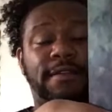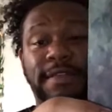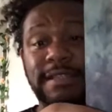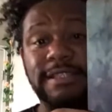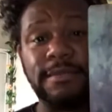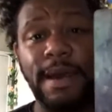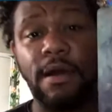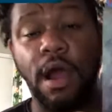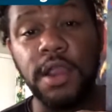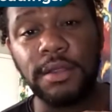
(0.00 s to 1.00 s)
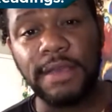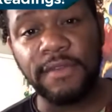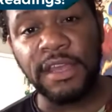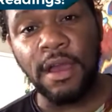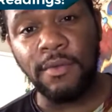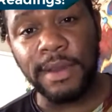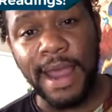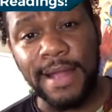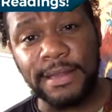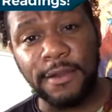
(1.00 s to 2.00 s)
This is about, are you living in your
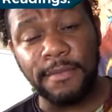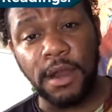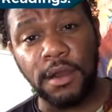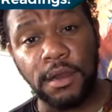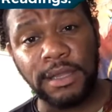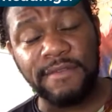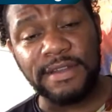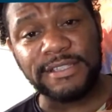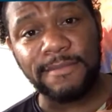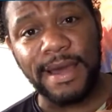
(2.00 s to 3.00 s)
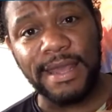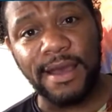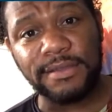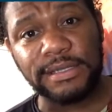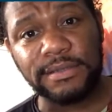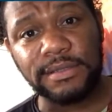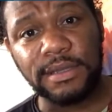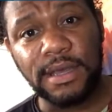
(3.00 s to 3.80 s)
reality or living in somebody else's?